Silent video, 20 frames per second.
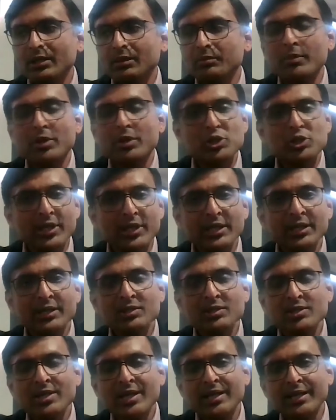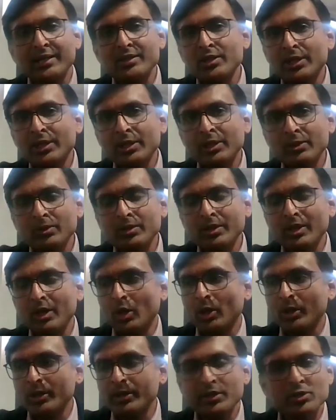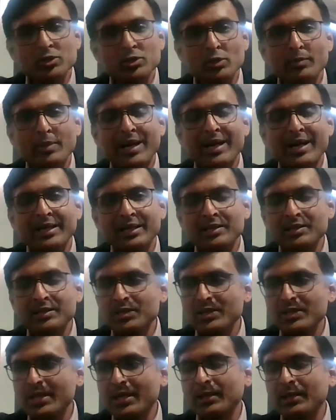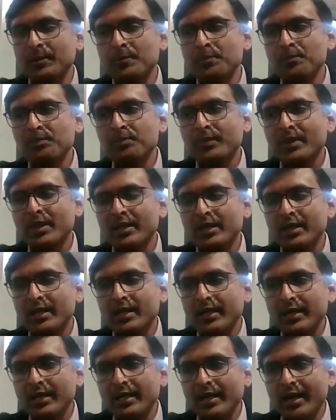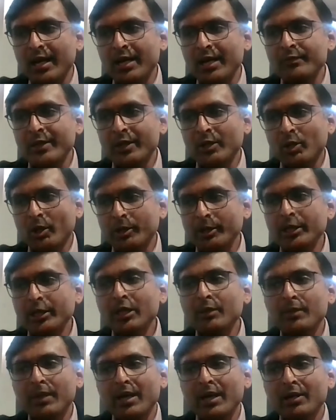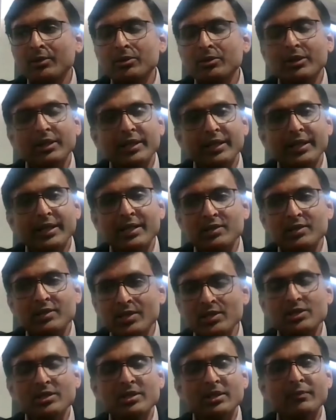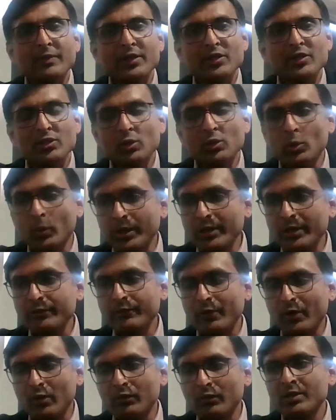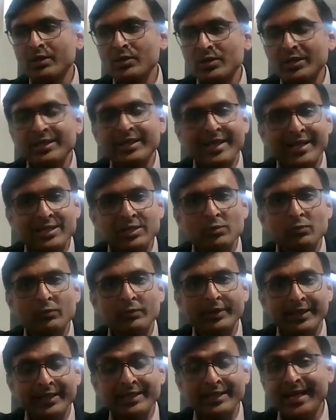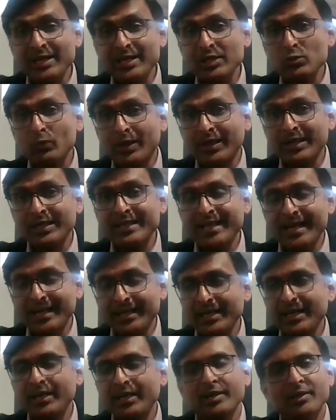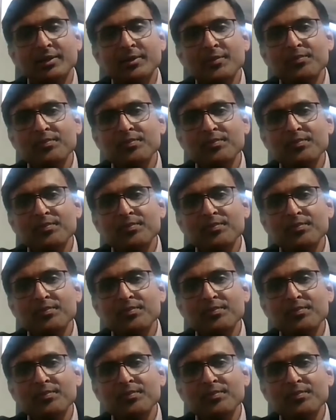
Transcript: machines that execute orders to buy and sell. And we are talking about a system which, going forwards in next one decade,